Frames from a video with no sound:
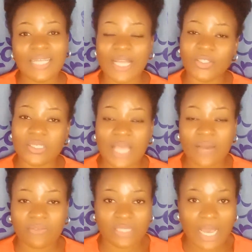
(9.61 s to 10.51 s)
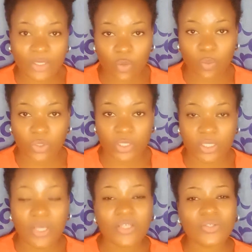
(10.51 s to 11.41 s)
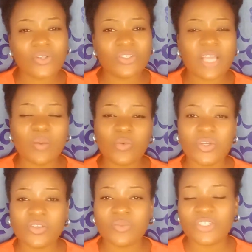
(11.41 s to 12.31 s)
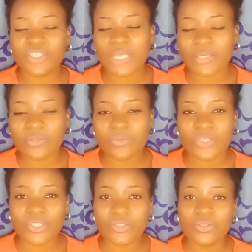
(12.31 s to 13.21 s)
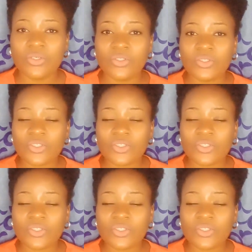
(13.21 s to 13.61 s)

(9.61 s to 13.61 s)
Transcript: They are just after your money. So today I'm going to be sharing with you